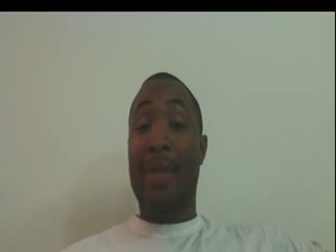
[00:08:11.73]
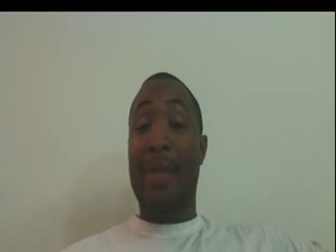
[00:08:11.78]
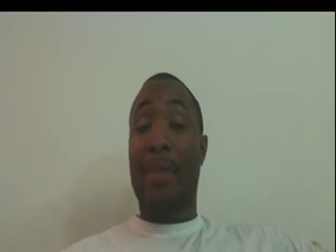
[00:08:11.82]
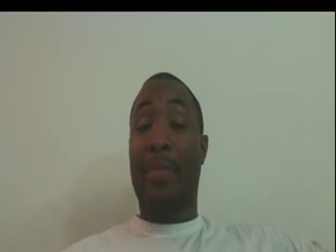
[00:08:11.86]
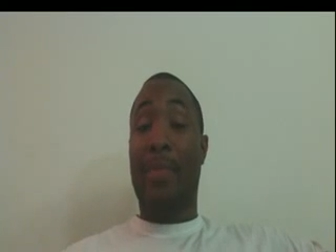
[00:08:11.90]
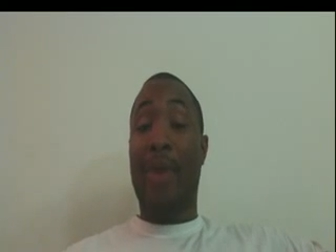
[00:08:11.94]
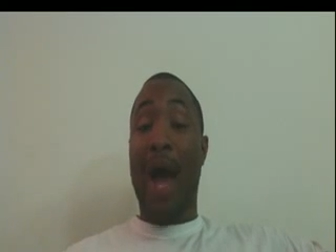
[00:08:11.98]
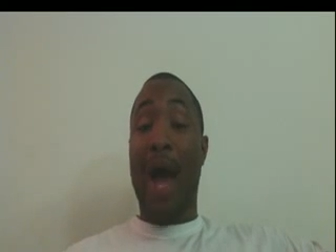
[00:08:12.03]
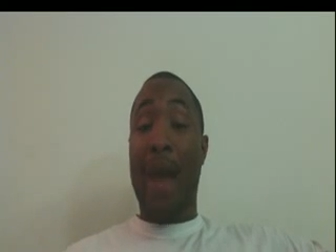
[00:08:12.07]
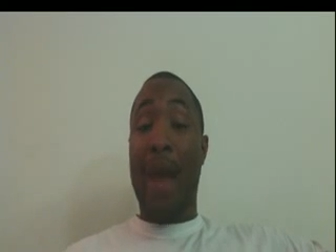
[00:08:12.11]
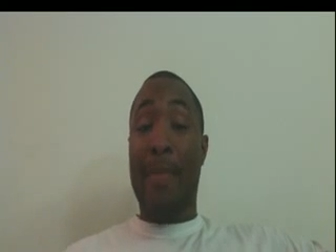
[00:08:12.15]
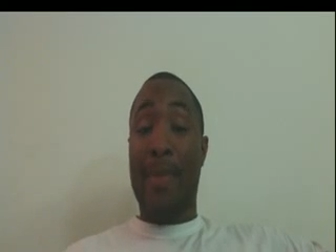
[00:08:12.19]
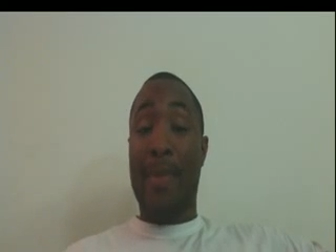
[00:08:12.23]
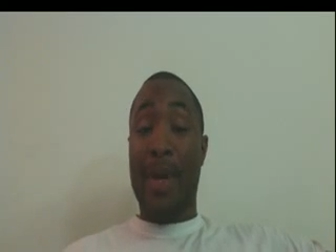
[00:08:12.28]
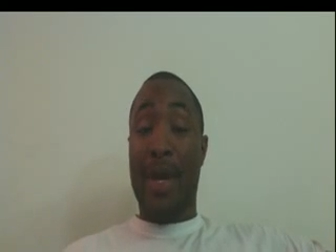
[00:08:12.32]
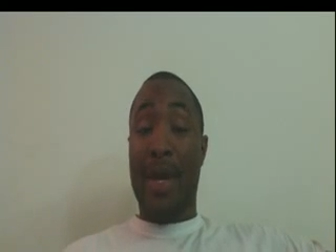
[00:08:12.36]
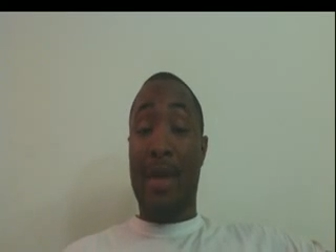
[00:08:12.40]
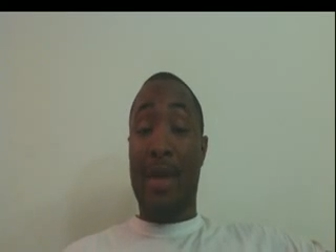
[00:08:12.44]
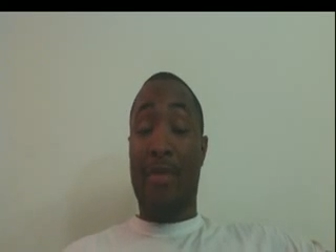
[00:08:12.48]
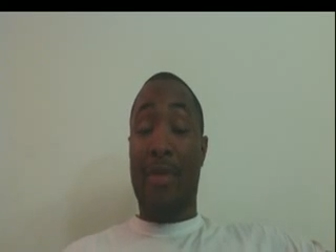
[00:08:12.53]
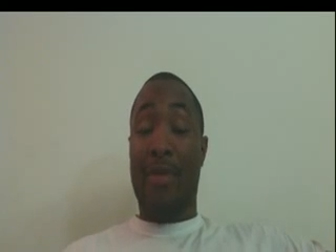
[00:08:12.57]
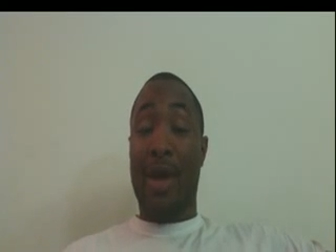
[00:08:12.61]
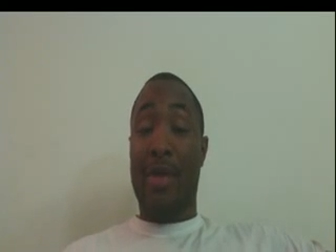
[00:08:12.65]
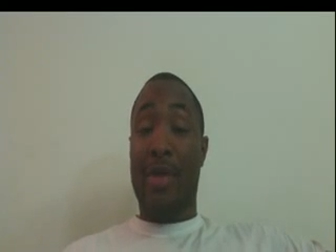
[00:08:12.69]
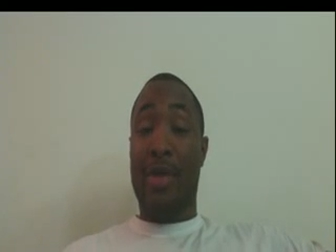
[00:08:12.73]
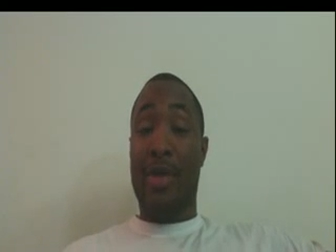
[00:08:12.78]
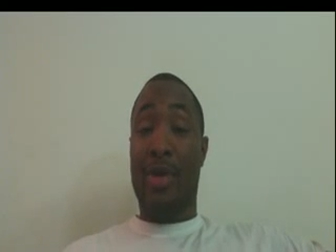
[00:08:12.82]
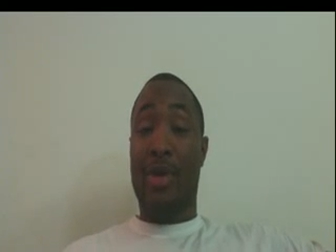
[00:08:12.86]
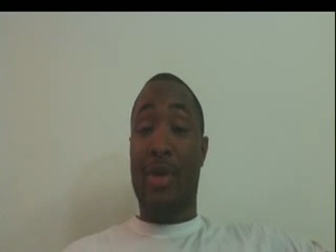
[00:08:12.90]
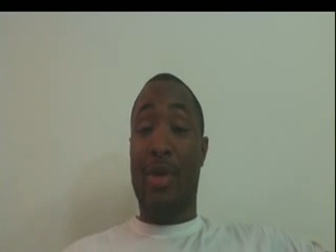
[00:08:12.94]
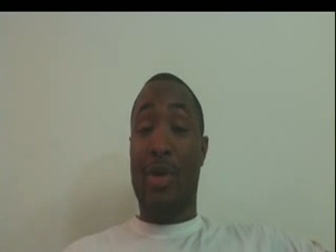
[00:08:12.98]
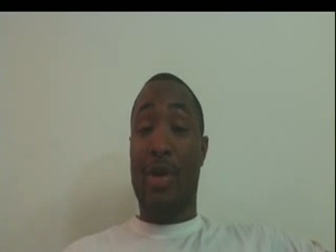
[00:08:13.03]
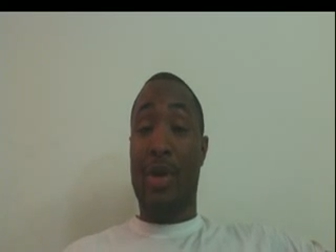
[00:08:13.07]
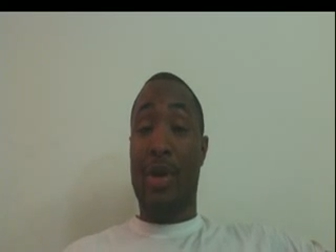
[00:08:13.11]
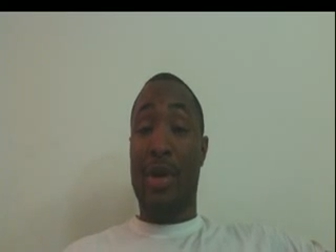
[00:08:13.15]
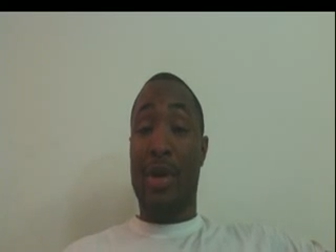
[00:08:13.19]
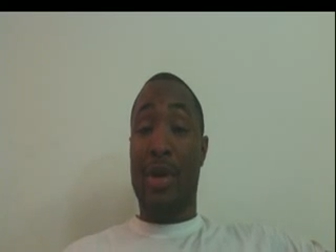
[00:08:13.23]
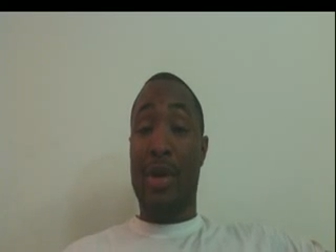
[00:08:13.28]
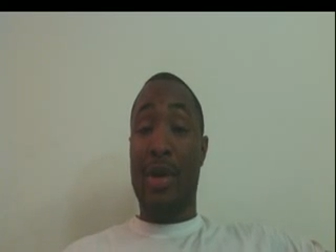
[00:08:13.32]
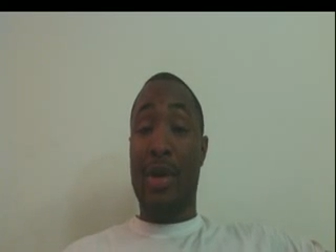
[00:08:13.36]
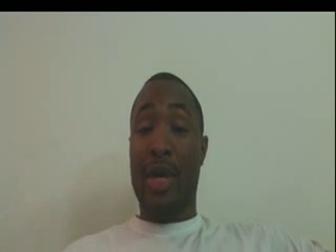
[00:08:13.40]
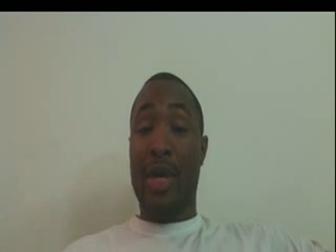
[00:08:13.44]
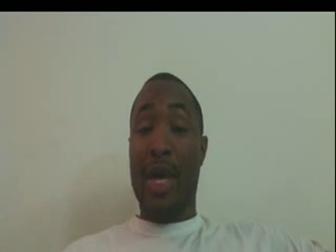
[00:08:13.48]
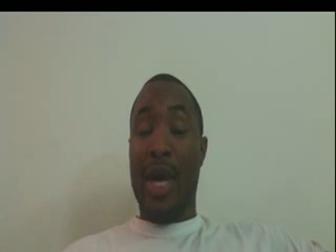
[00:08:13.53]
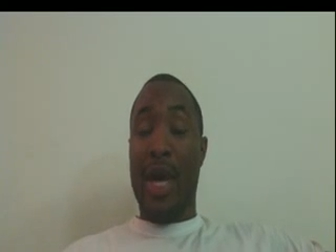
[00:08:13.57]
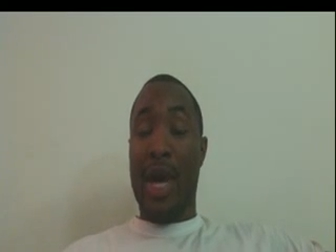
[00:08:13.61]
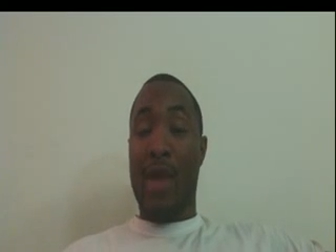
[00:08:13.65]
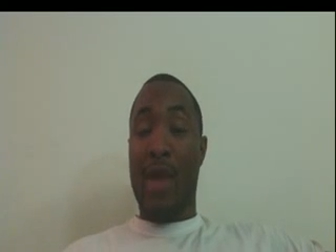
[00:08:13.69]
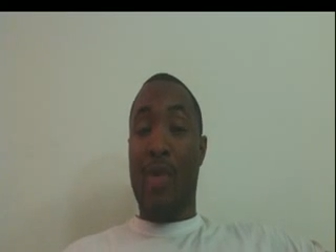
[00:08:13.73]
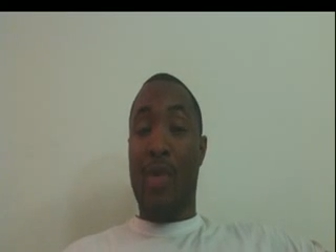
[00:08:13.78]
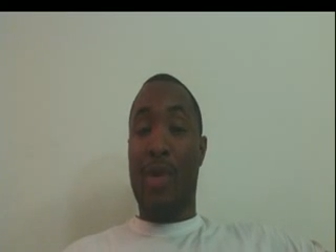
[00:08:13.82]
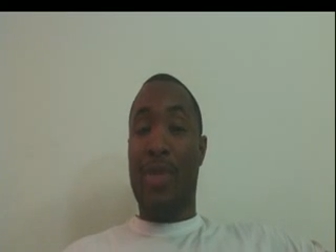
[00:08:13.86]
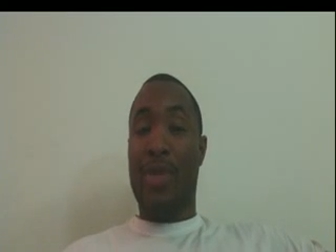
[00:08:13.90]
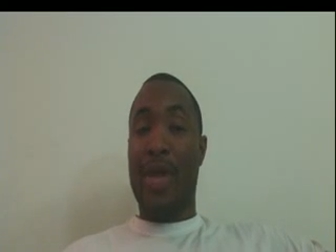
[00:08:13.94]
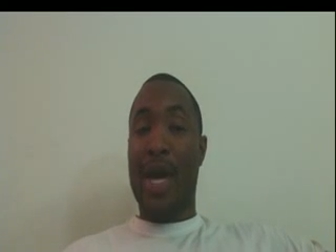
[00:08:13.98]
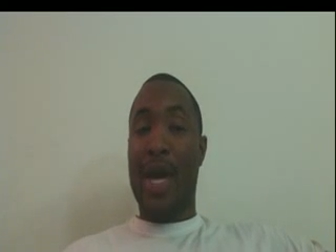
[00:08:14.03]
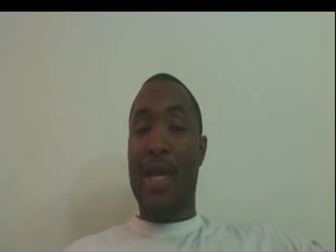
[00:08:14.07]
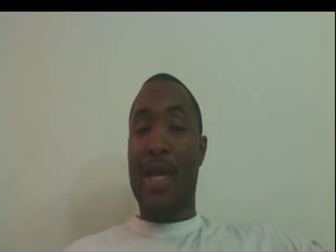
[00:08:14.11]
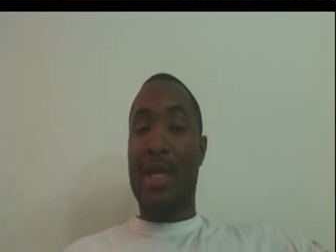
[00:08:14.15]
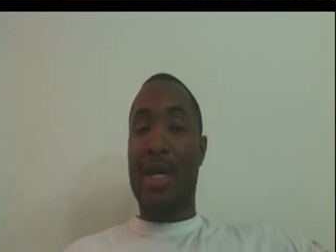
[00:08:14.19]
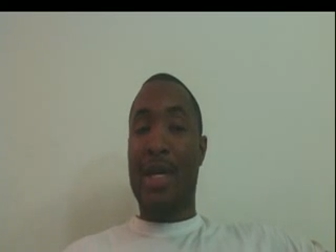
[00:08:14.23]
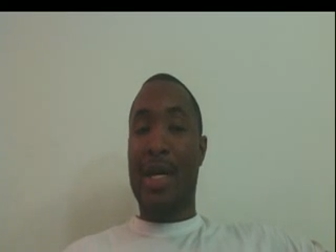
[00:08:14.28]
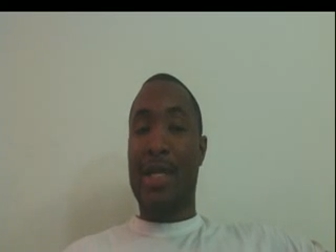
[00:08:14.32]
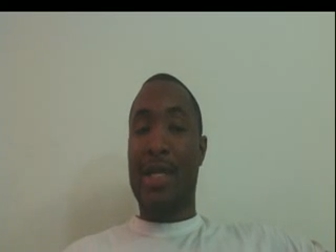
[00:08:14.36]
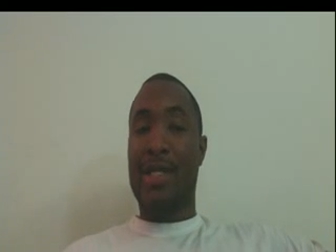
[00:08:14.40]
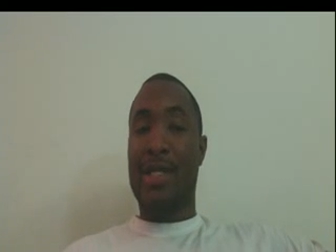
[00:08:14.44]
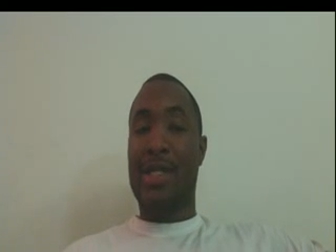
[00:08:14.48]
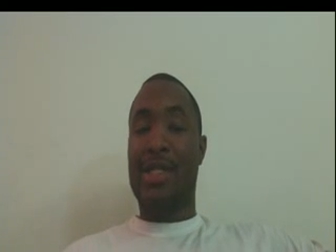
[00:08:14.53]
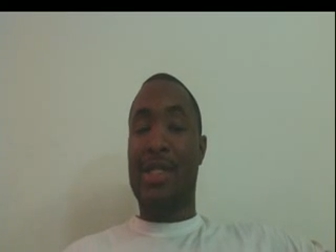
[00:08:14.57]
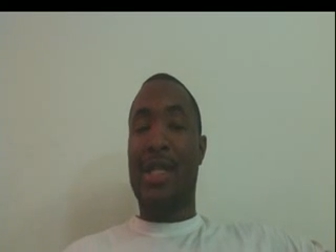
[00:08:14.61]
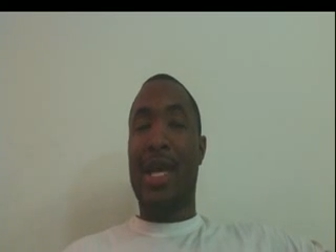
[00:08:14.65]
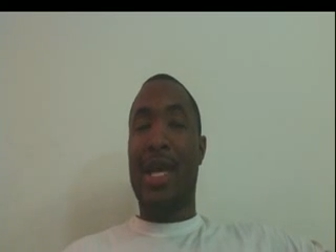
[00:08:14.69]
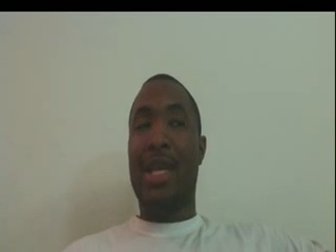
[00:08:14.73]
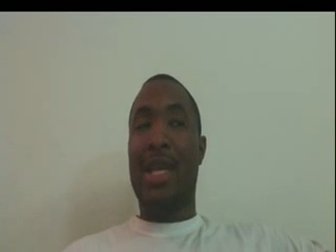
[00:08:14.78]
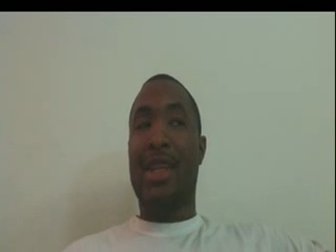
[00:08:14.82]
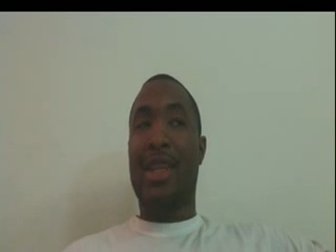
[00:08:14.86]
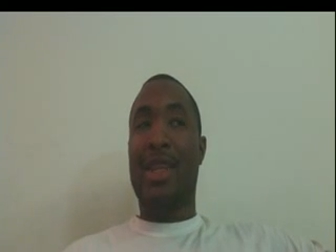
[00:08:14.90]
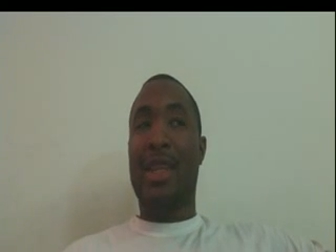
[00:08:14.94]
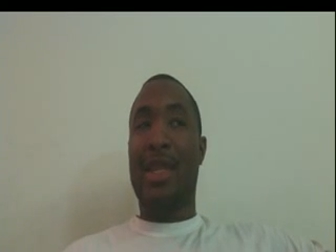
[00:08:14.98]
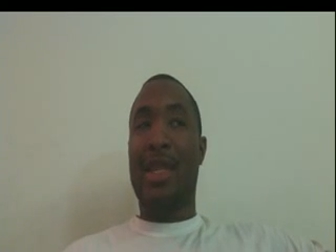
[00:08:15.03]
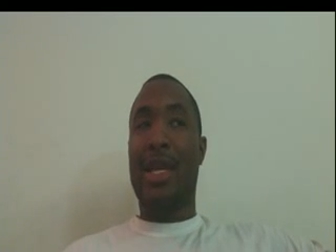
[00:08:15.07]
the property around the corner. And what that does is they